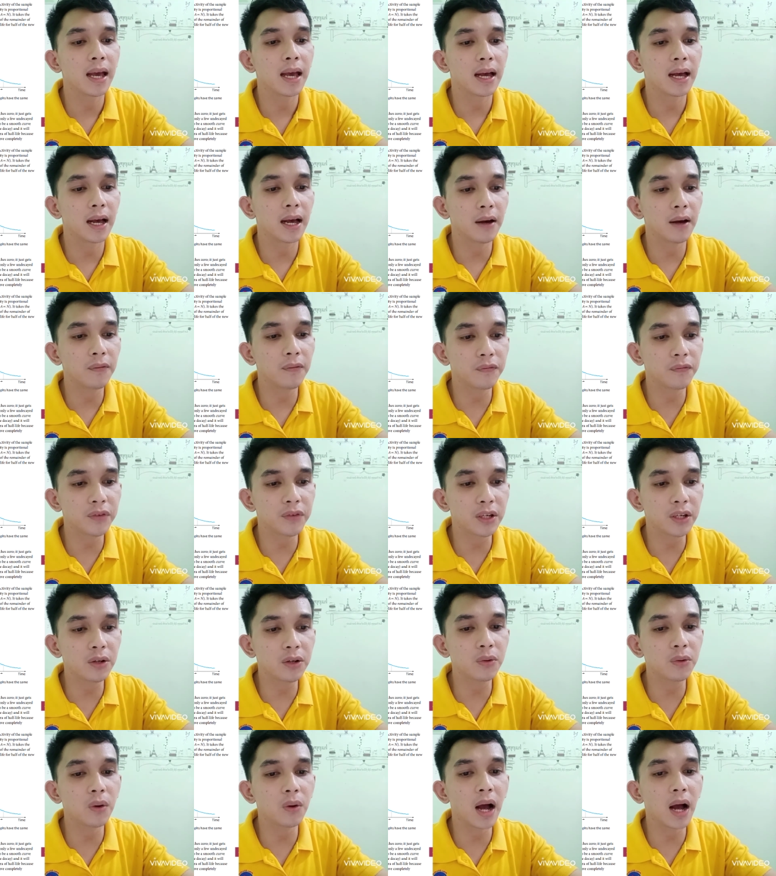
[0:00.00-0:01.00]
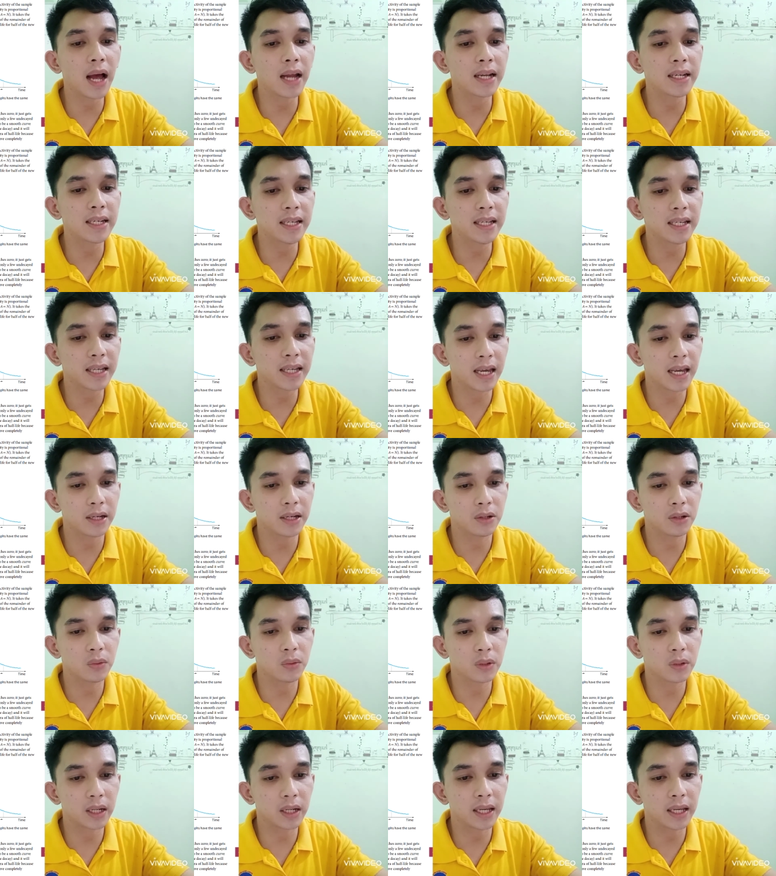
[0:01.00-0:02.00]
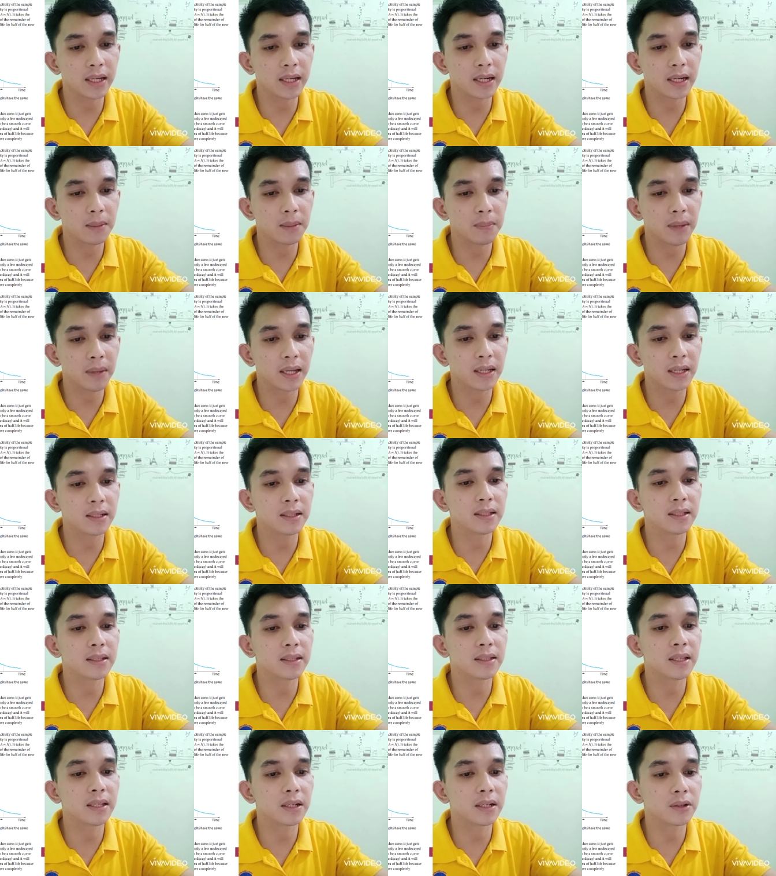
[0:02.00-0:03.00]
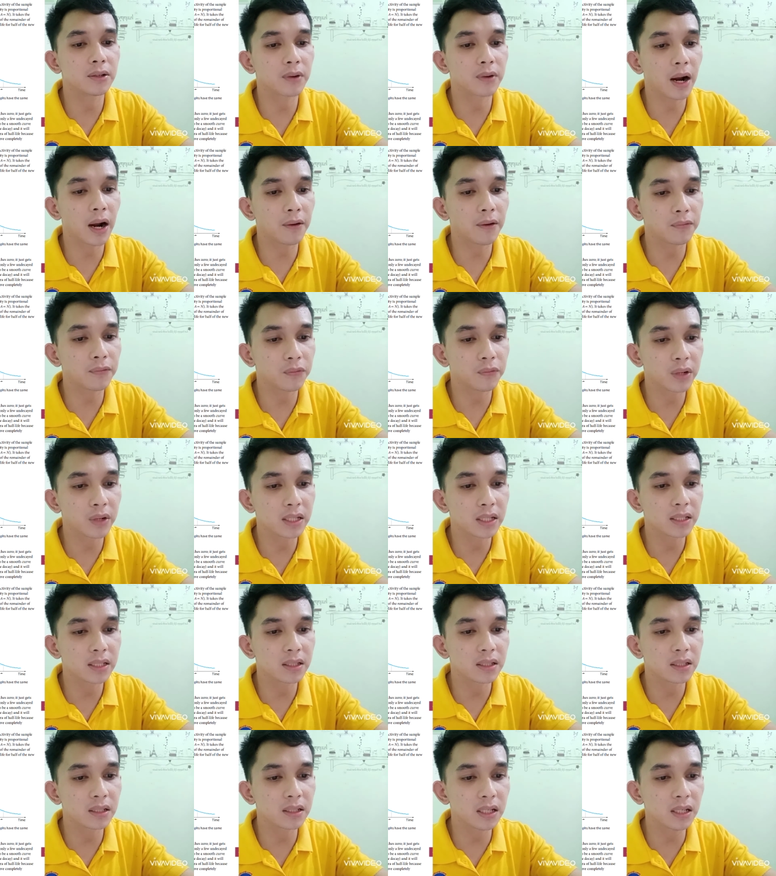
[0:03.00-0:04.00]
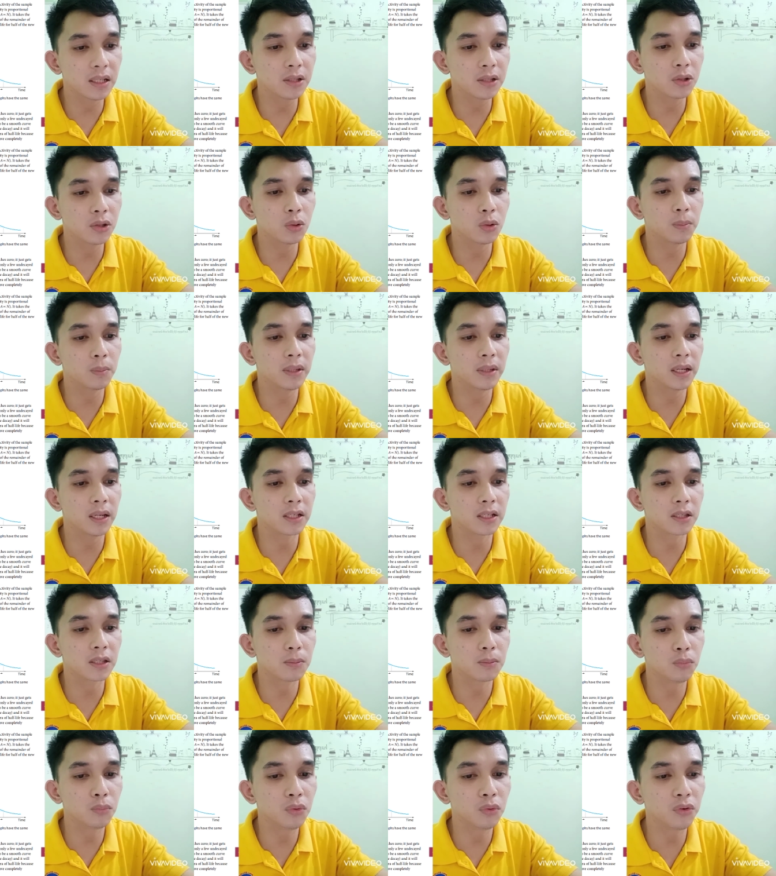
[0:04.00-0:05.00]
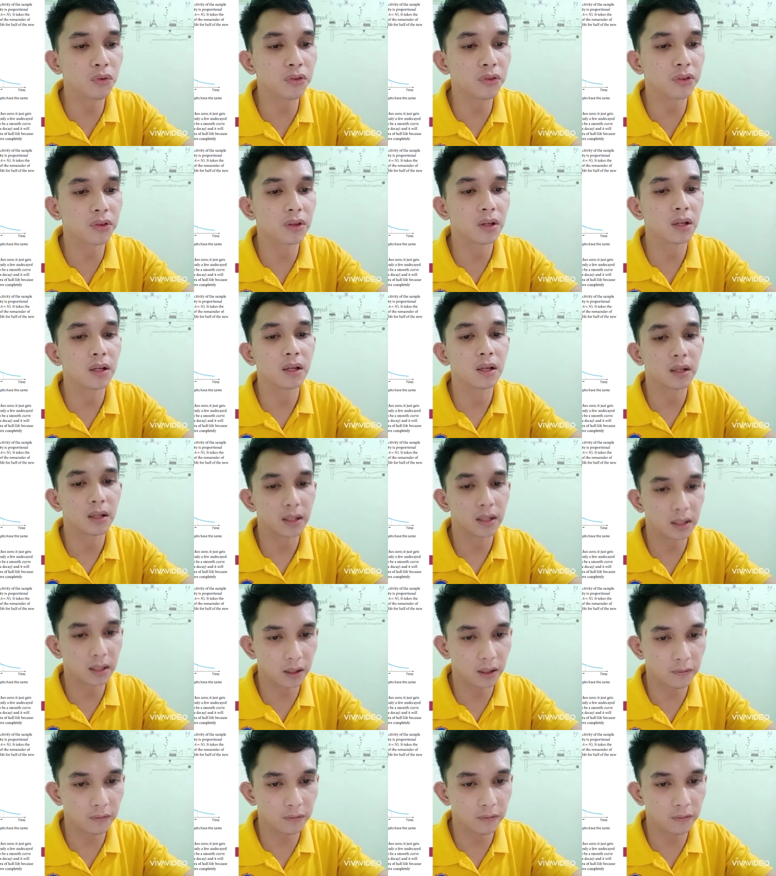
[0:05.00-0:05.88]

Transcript: a few undecayed nuclei remain, the graph will cease to be a smooth curve